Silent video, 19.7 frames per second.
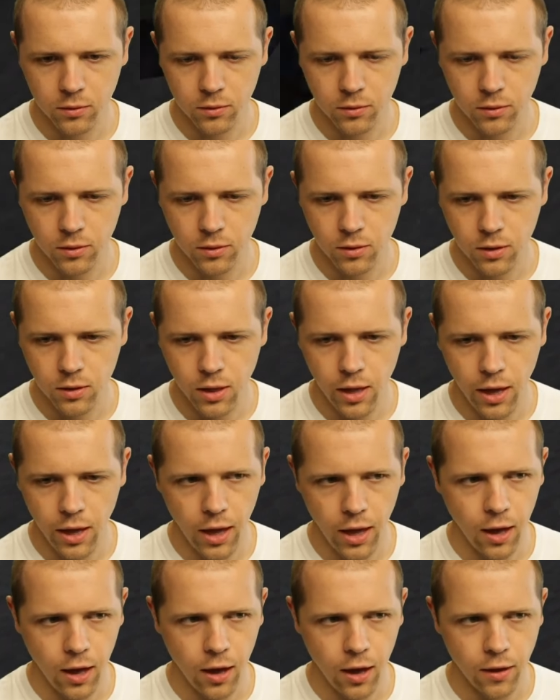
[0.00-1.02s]

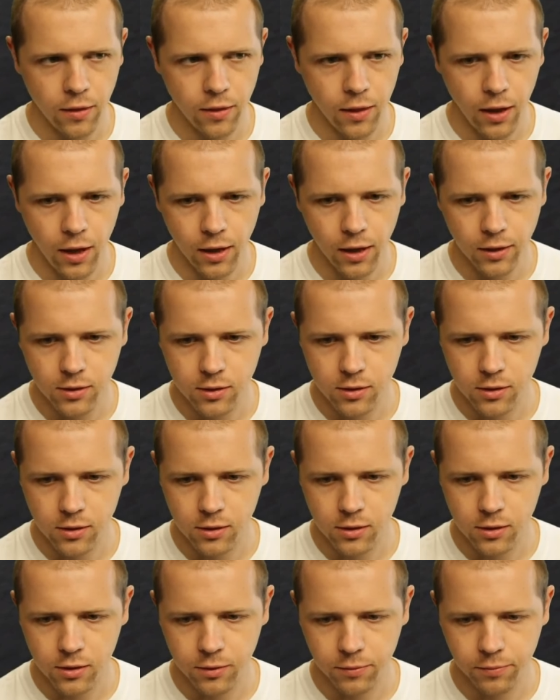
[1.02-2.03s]
yeah,
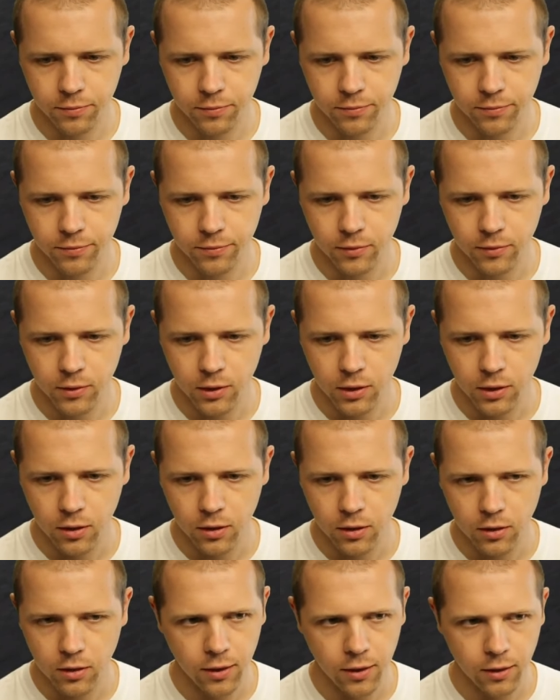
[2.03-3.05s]
that's
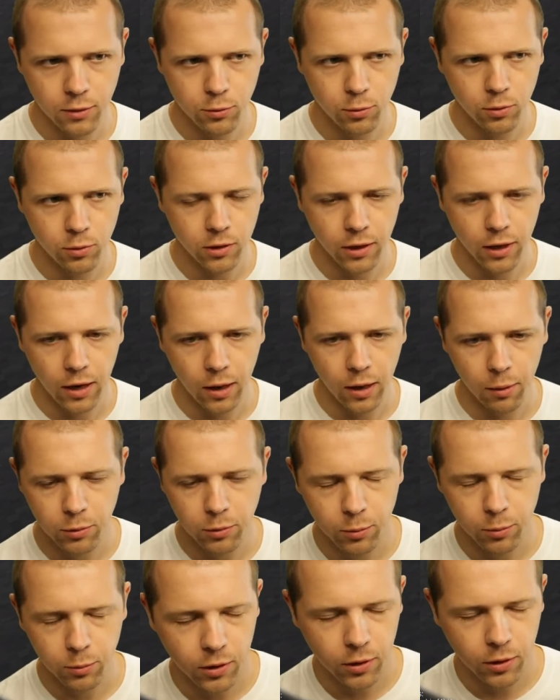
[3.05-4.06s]
really not
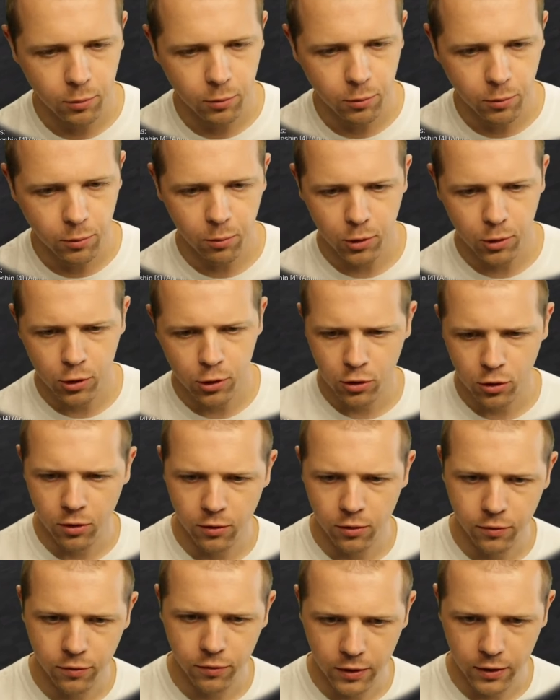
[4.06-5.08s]
optimal. I maybe should
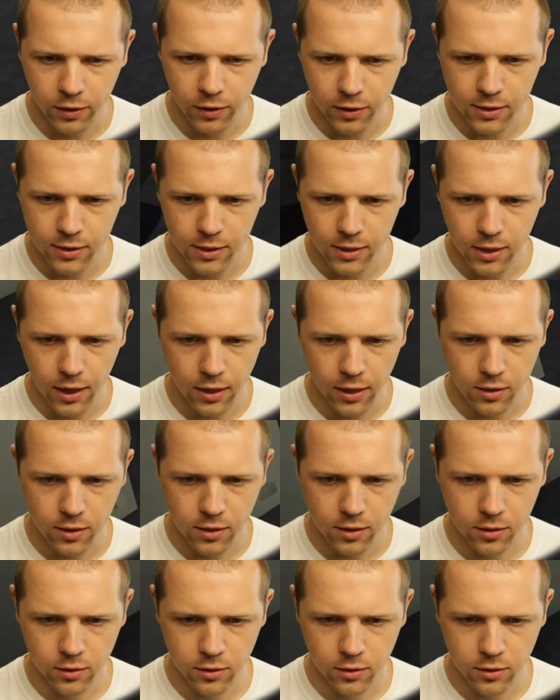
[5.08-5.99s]
have fixed that.